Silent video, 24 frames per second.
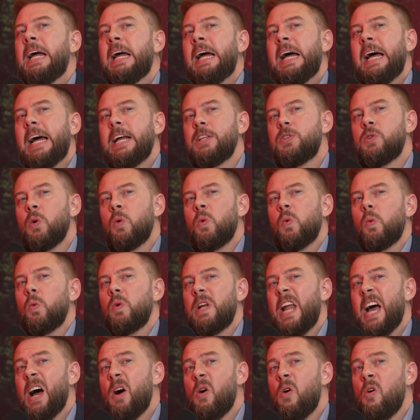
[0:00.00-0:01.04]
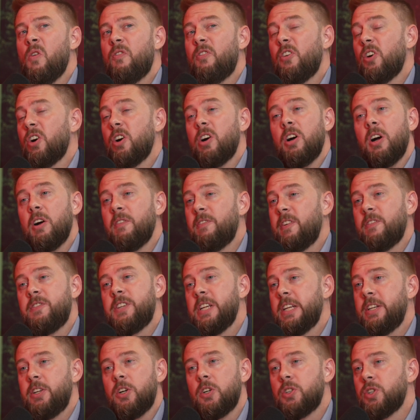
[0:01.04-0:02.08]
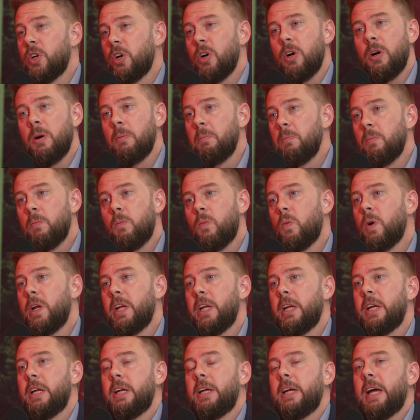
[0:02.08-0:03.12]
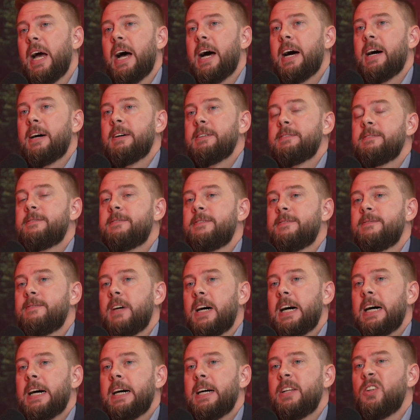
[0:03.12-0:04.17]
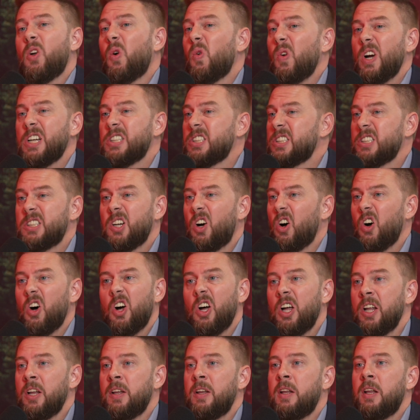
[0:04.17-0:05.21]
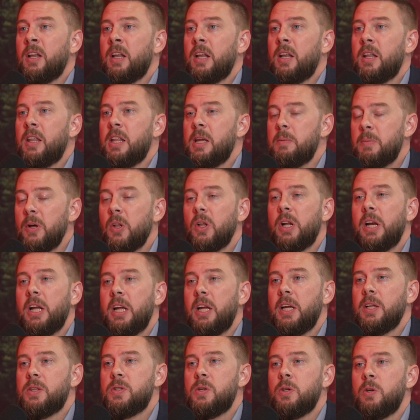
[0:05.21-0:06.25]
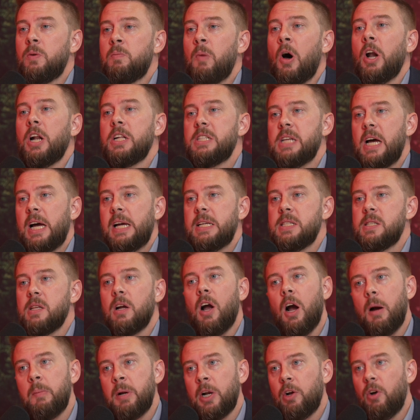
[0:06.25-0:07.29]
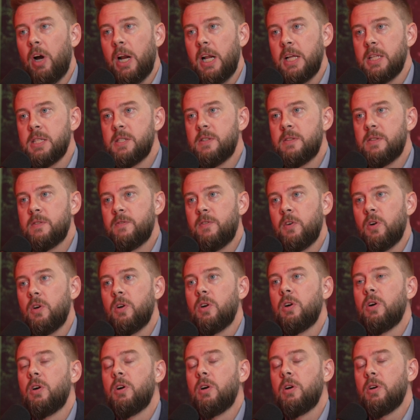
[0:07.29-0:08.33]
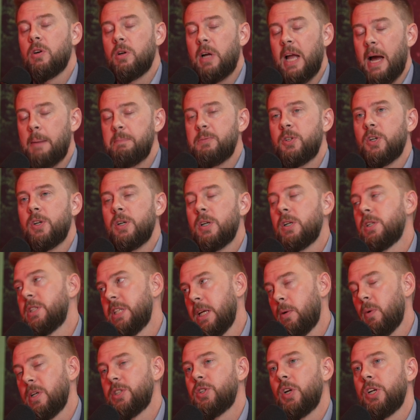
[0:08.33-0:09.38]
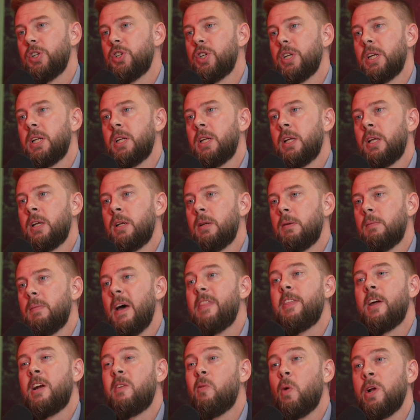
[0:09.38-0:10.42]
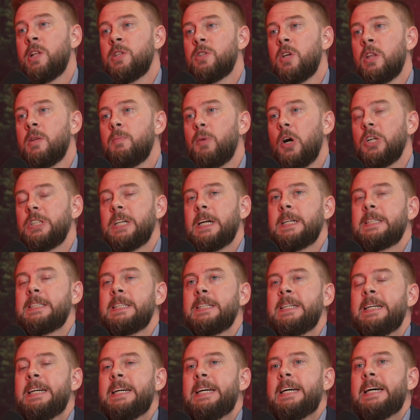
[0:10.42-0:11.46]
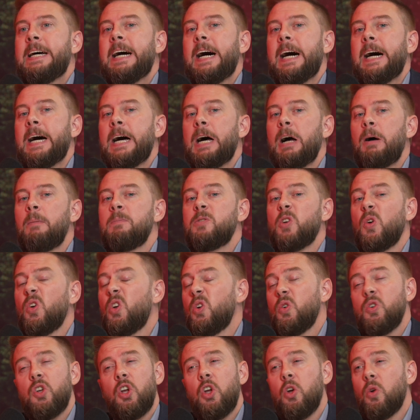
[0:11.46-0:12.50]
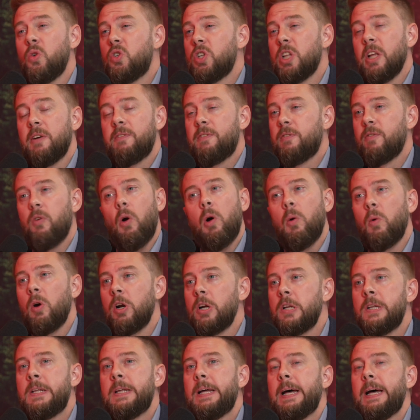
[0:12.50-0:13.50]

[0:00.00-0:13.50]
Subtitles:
And so now for a 15-year term, we have no risk on the ability to monetize the carbon credits for capture, sequestration, and methane avoidance on the project. So huge lift forward.